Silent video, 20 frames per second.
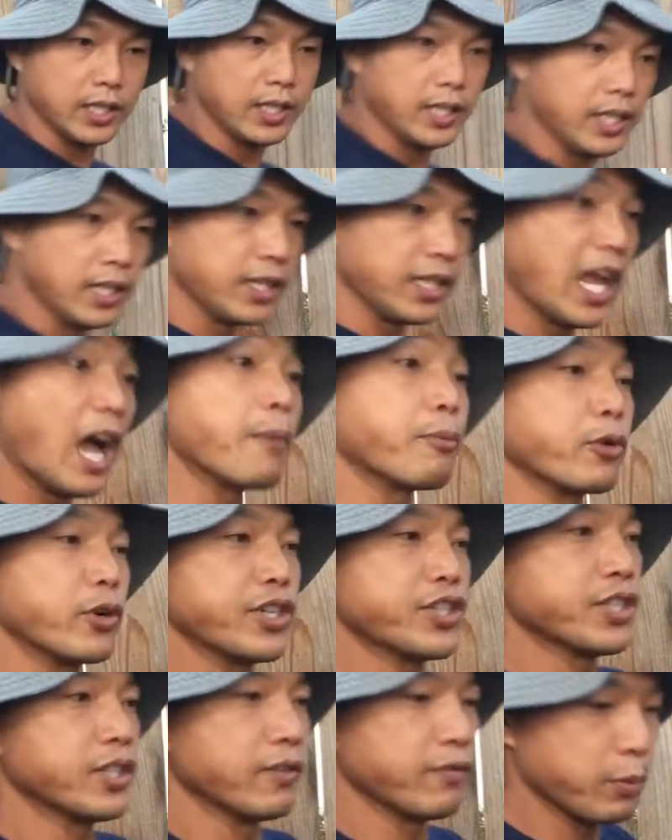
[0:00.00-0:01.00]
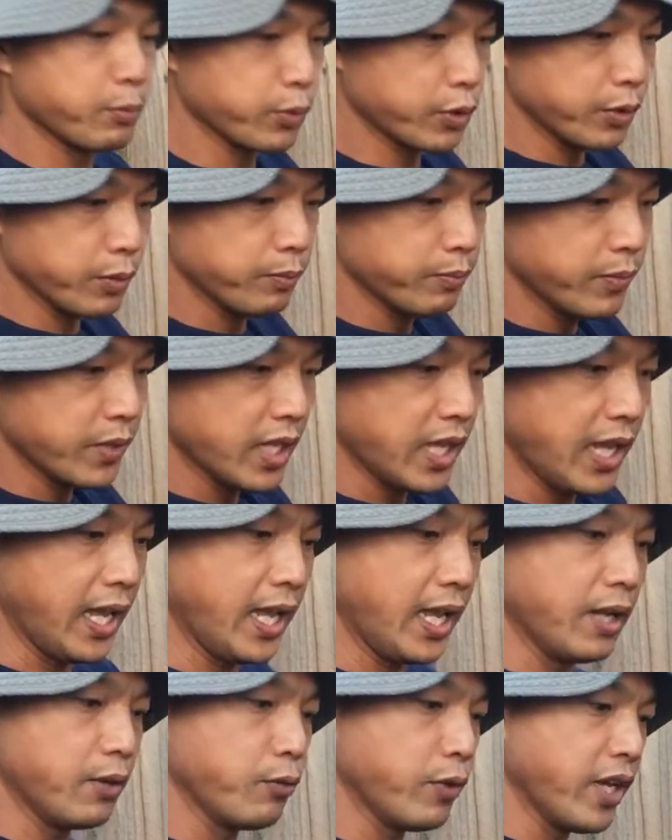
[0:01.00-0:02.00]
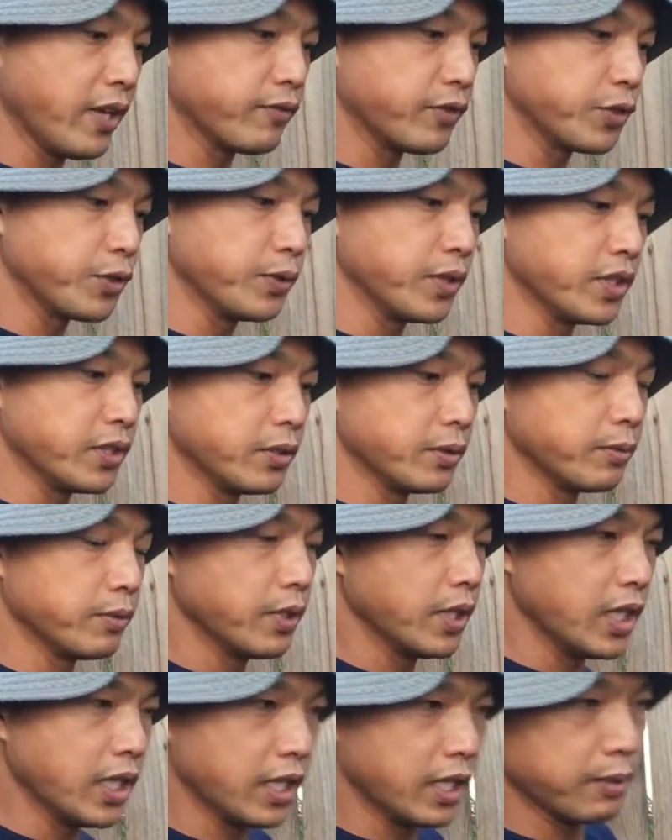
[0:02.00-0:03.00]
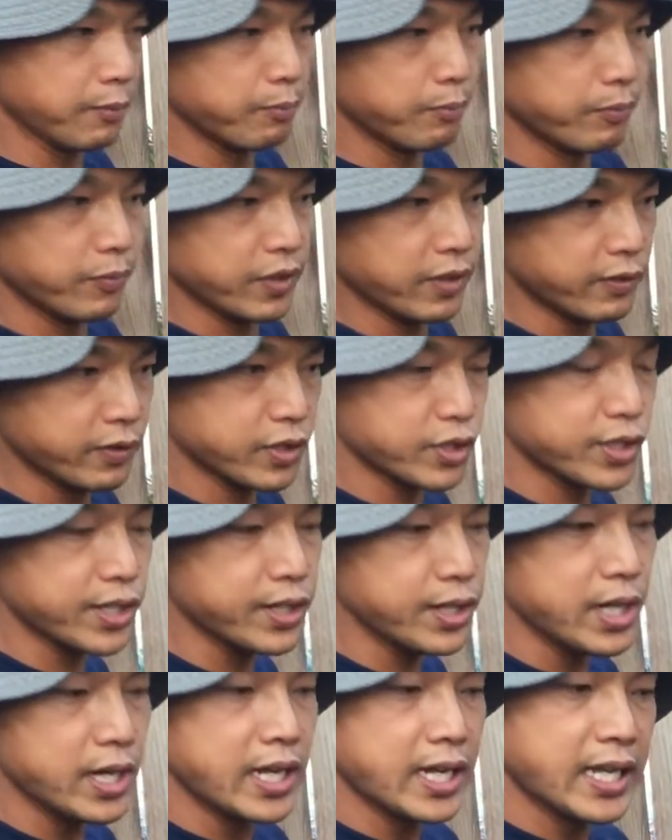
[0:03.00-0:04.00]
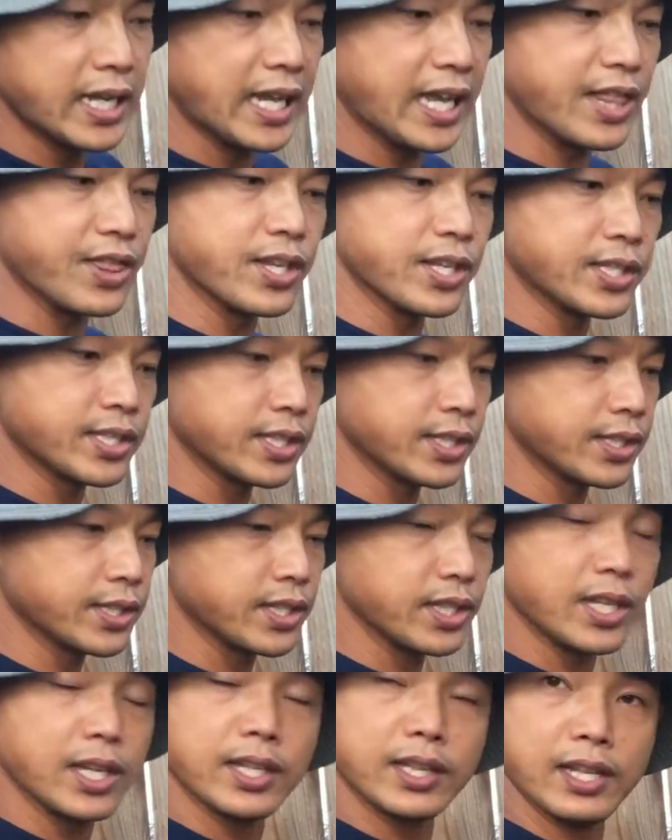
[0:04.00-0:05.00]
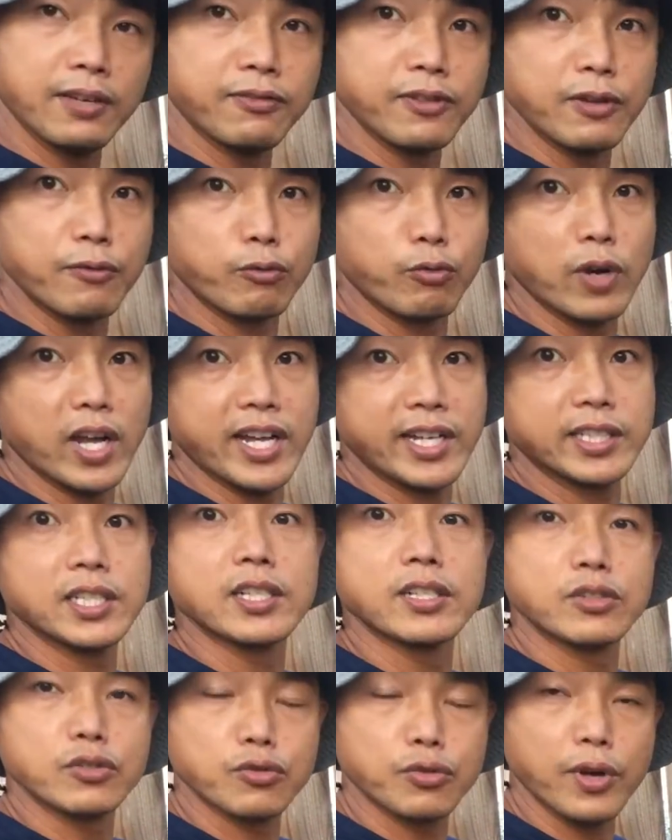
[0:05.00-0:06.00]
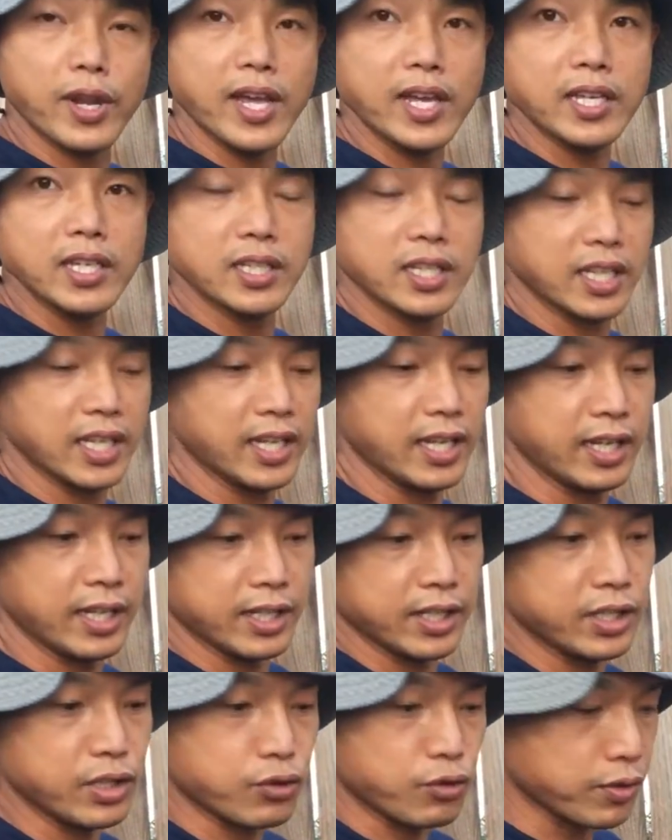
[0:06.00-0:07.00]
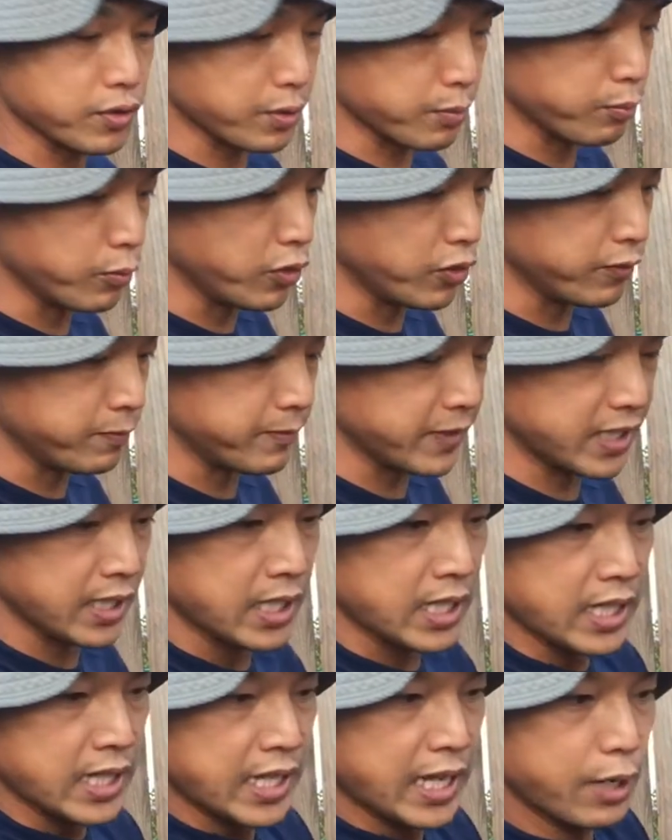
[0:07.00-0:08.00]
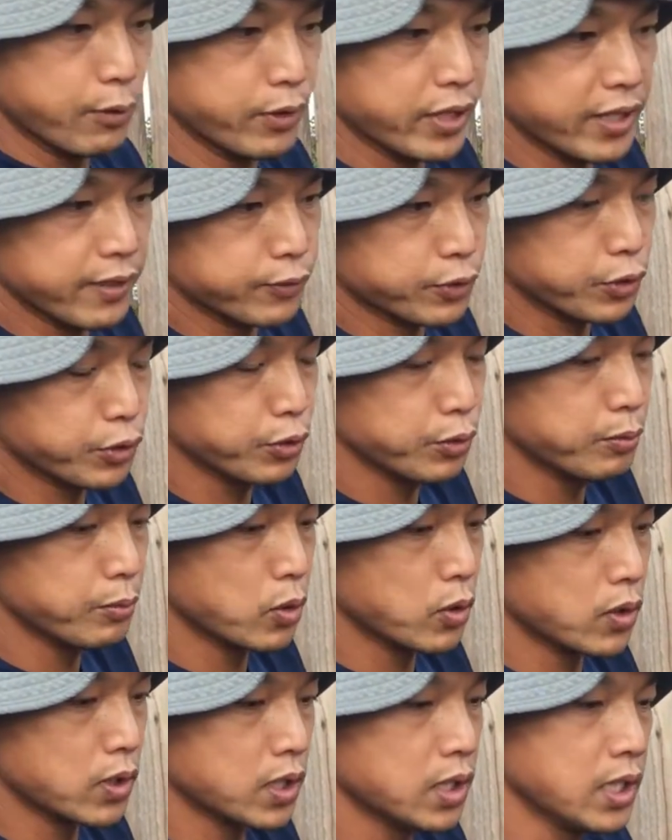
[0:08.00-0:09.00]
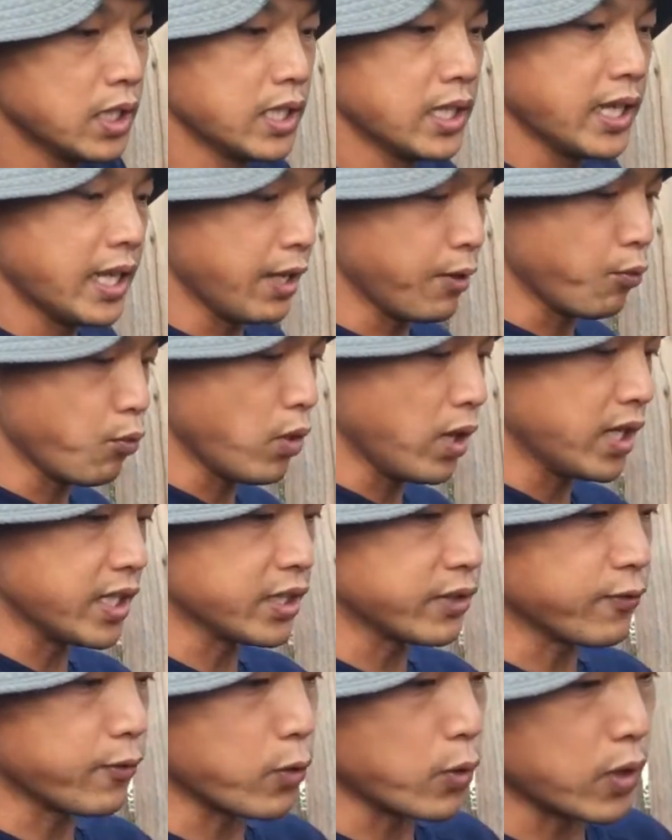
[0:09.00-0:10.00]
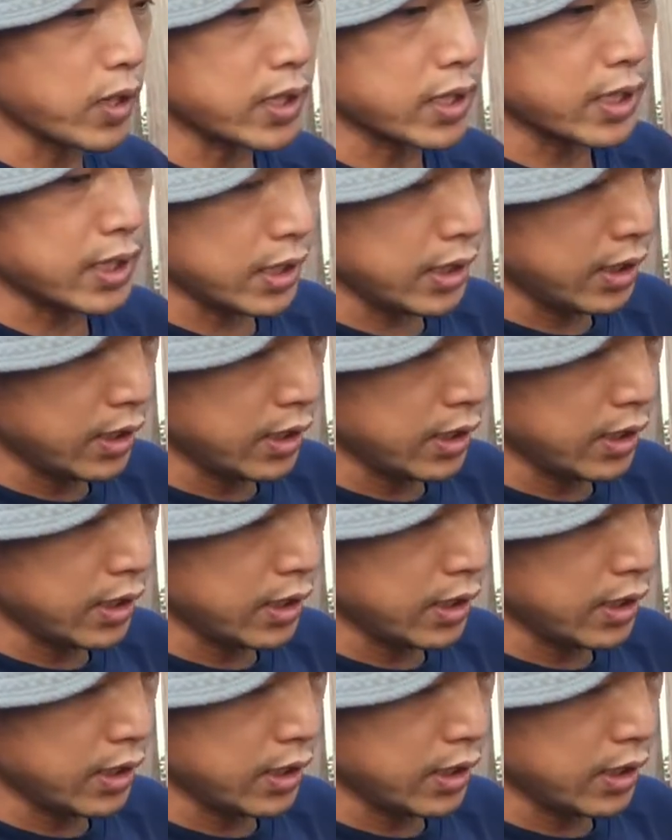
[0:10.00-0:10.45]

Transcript: uh, the operation of the broom. And we have two little uh, levers here, and this is the left and right track and controls the movement. And we have two more, and one is for the